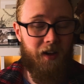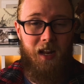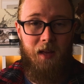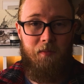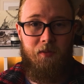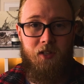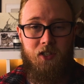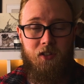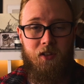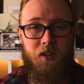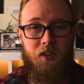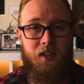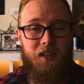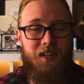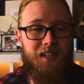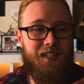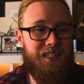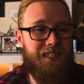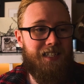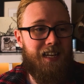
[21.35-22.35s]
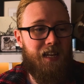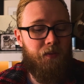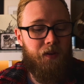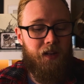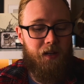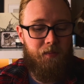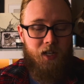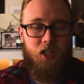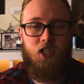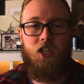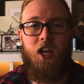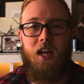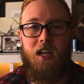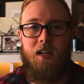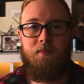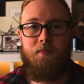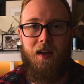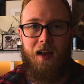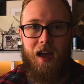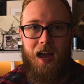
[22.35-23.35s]
My name is Jonathan, and today we're going to be
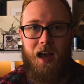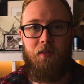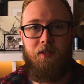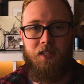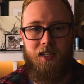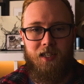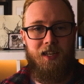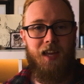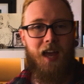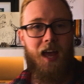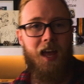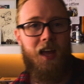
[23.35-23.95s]
chatting about how to